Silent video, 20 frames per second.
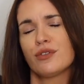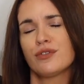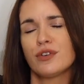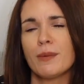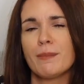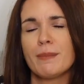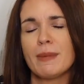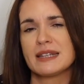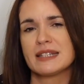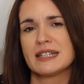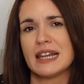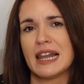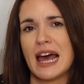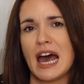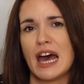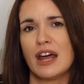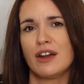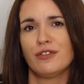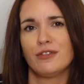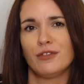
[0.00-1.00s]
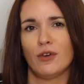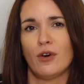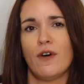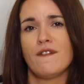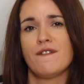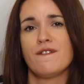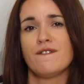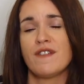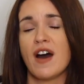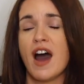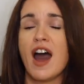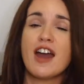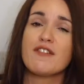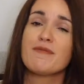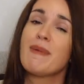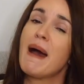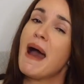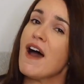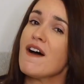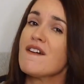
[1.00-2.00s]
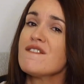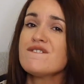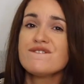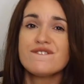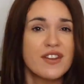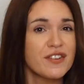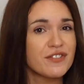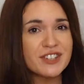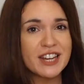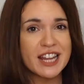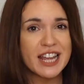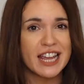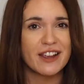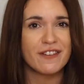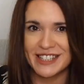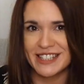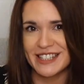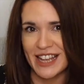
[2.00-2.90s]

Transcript: from Matalan for £5.50,